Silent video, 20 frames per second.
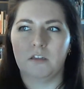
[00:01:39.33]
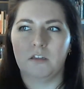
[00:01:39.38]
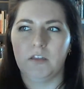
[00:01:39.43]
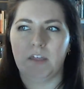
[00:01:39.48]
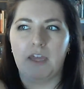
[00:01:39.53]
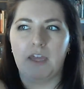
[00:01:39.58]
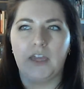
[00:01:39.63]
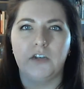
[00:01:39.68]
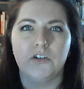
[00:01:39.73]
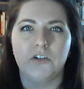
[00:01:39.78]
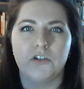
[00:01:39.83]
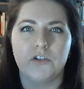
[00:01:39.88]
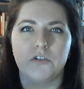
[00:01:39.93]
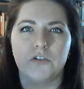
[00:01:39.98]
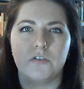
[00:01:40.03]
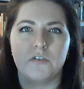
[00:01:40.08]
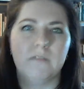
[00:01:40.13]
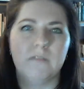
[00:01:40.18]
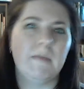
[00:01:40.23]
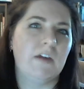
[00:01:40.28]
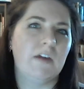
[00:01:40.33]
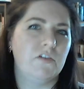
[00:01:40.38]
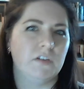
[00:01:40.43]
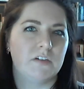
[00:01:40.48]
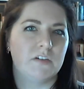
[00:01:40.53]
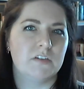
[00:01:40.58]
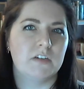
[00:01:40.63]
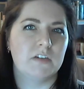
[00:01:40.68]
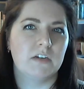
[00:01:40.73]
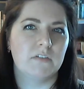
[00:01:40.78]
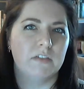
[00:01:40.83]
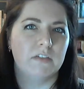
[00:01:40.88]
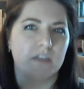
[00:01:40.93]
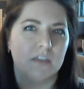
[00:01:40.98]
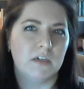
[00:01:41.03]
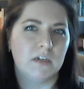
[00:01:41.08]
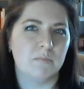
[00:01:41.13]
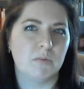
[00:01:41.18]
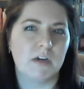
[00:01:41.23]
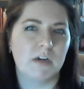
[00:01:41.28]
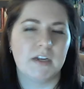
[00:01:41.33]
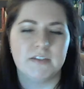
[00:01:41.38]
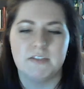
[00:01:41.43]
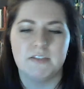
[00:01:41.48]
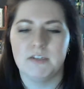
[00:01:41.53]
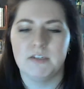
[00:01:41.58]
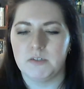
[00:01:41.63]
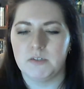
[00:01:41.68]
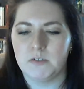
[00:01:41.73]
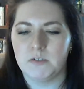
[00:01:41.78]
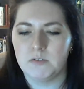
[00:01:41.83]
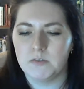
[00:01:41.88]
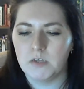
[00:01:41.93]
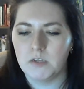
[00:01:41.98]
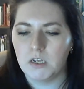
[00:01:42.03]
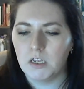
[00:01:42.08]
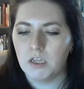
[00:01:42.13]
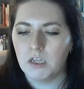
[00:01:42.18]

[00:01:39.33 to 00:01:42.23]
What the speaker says: gauge the metrics and everything that it processes.